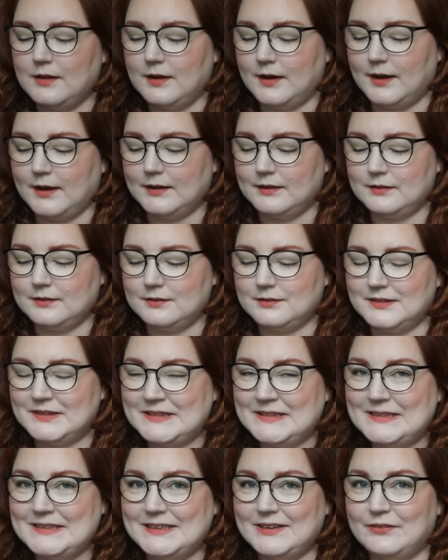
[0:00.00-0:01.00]
I
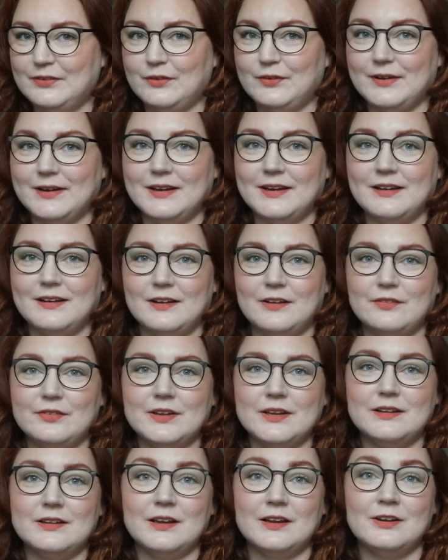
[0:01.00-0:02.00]
never really loved
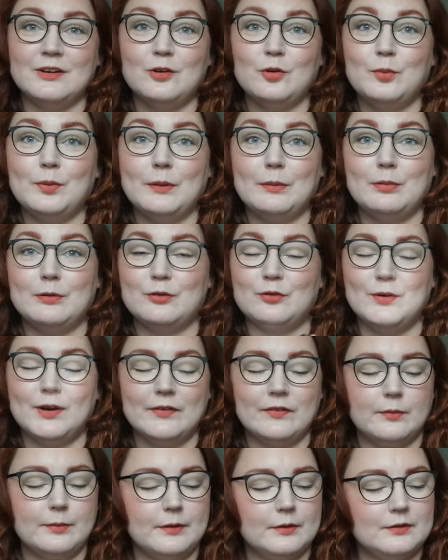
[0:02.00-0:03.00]
it. I know people
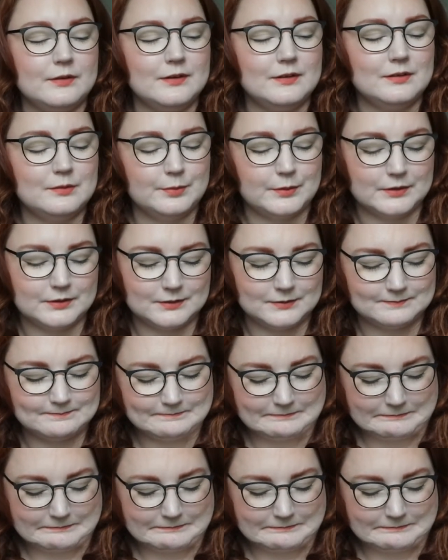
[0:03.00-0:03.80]
rave about this, but